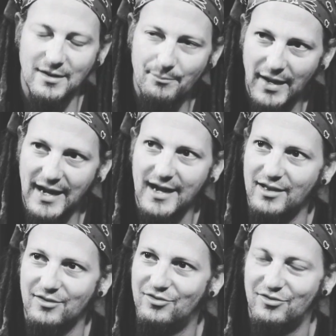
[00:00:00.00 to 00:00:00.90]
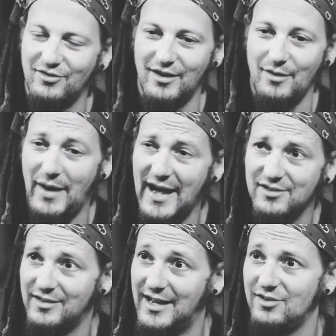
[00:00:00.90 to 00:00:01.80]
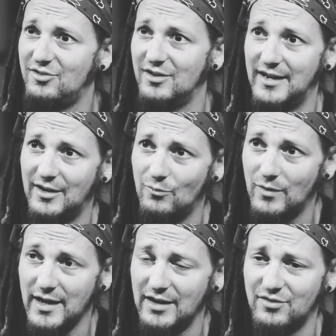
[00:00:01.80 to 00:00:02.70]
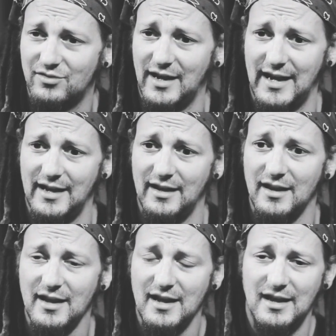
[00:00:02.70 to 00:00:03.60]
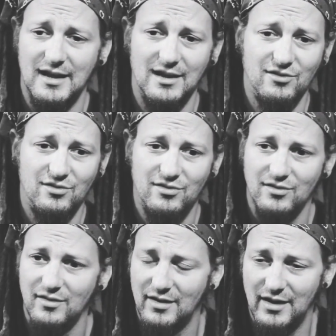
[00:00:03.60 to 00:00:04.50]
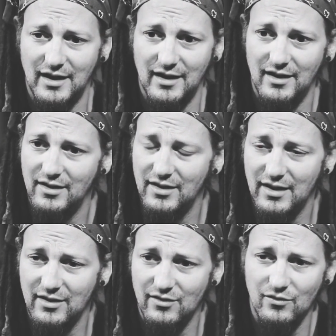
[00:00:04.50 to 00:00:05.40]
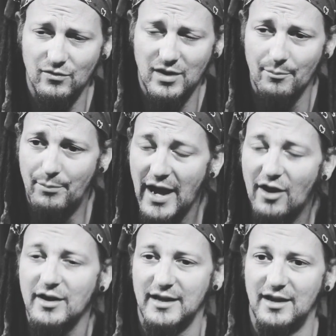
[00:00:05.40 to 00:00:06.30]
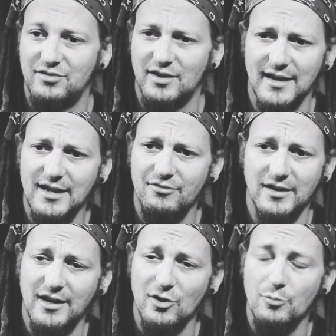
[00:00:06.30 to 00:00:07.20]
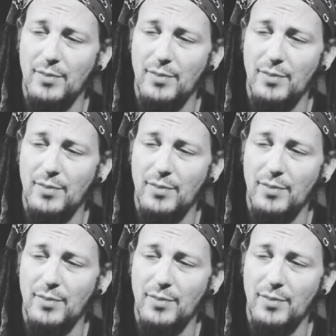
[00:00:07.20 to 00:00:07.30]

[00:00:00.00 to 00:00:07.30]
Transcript: demands imagination and risk and is uh, it, compelling us to live into new